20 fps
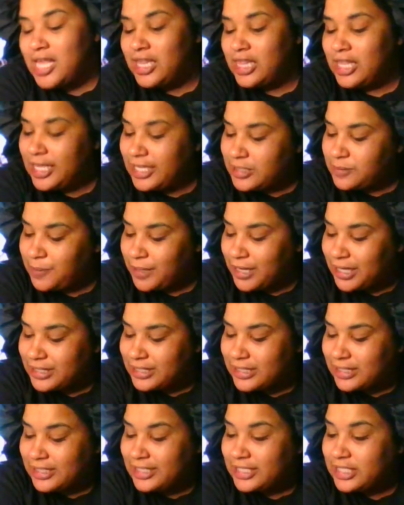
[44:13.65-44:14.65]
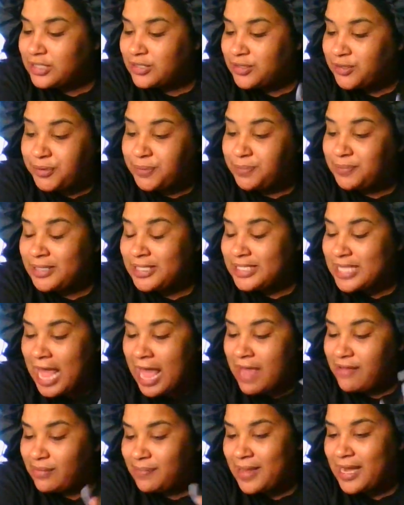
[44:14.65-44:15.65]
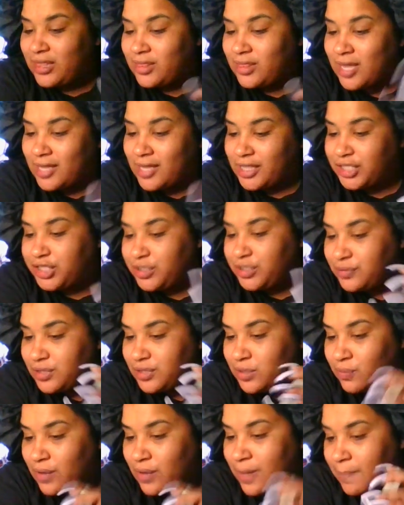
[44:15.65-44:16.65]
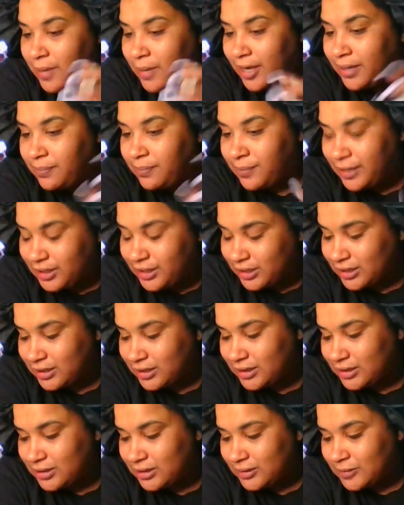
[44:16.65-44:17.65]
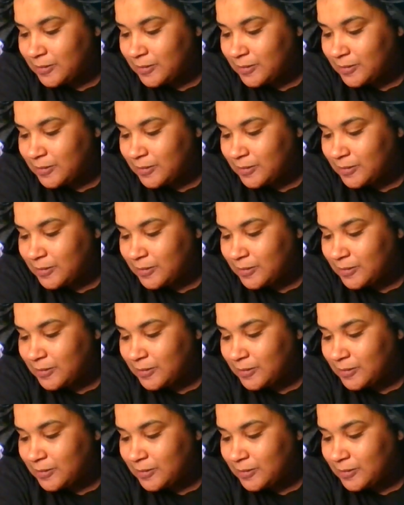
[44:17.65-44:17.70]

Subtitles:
This person, this group, everybody thought that you was the one burning bridges.